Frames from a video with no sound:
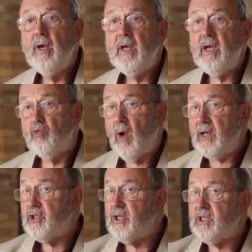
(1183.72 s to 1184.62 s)
He
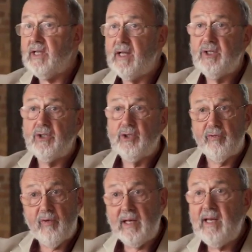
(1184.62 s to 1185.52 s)
writes this letter to
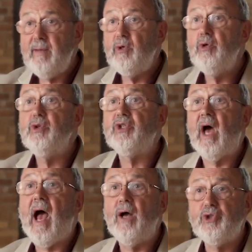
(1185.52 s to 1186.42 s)
Philemon, who's a
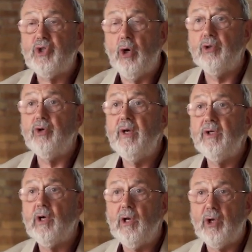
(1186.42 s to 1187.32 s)
householder in
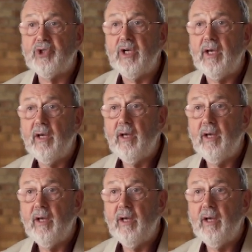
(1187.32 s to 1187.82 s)
Colossae.